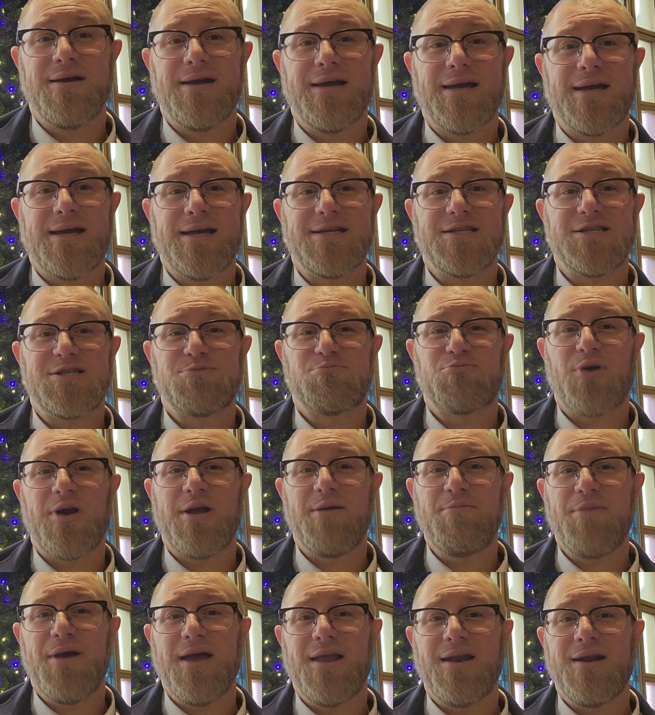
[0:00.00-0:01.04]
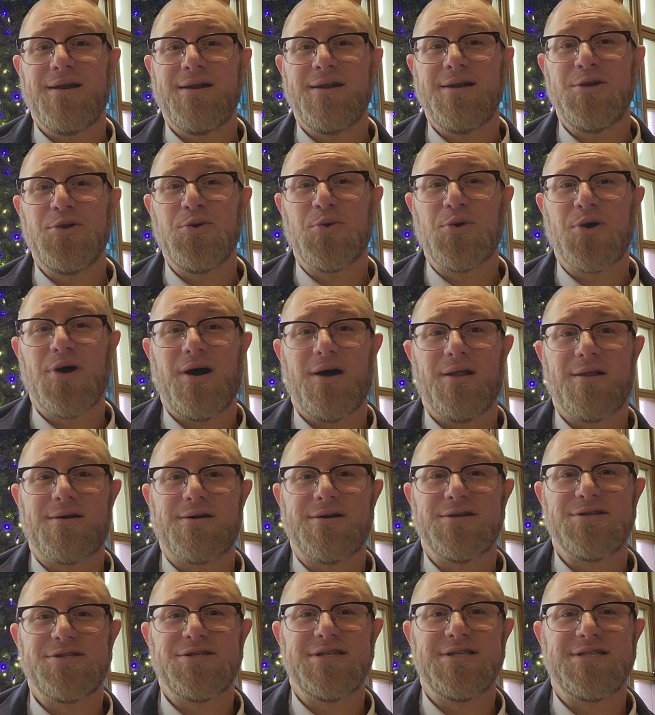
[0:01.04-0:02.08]
It gets spray painted in new
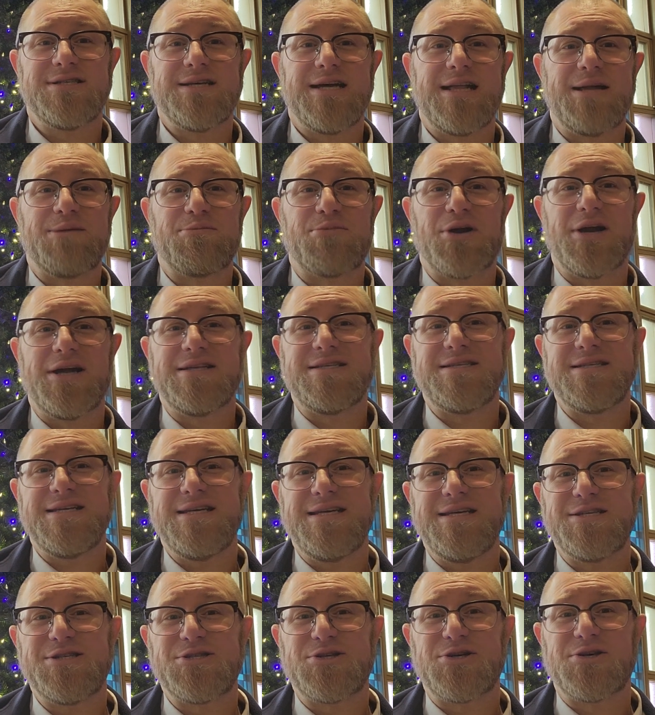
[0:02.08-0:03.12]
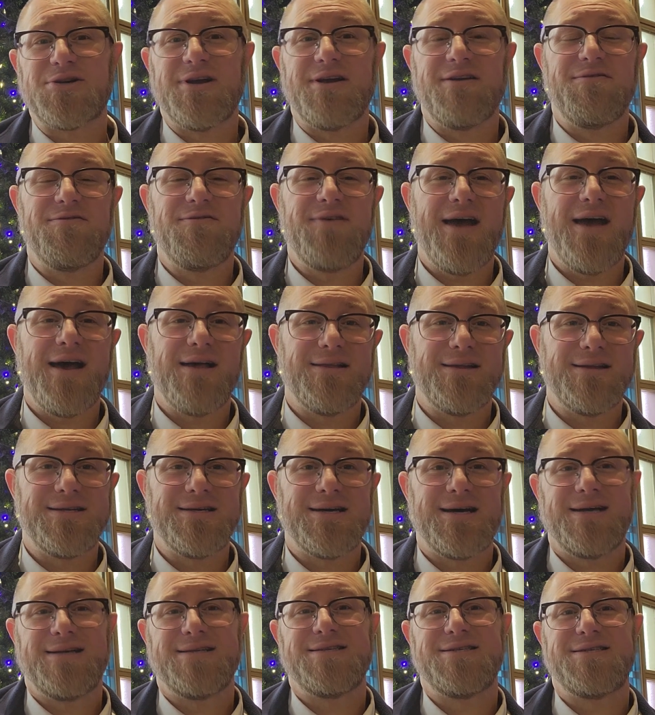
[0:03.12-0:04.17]
colors. It celebrates Easter and
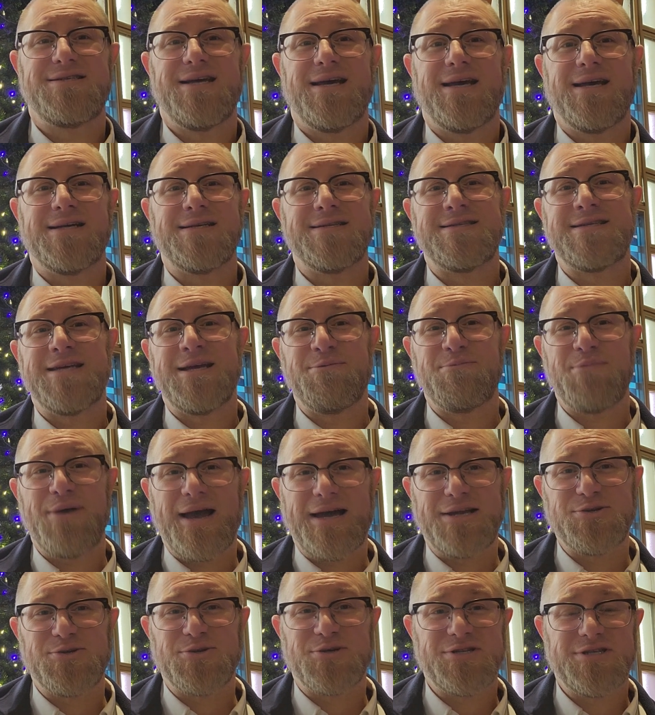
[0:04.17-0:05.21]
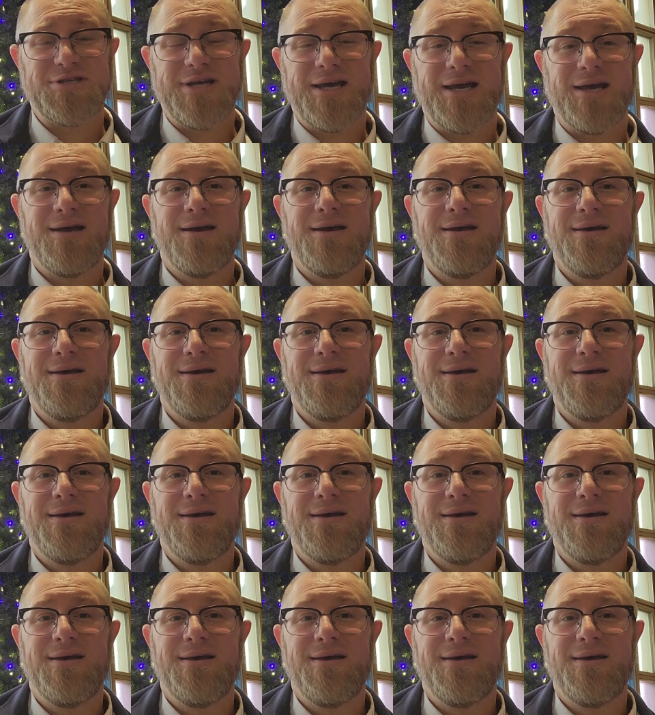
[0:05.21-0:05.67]
Valentine's Day and St. Patrick's Day.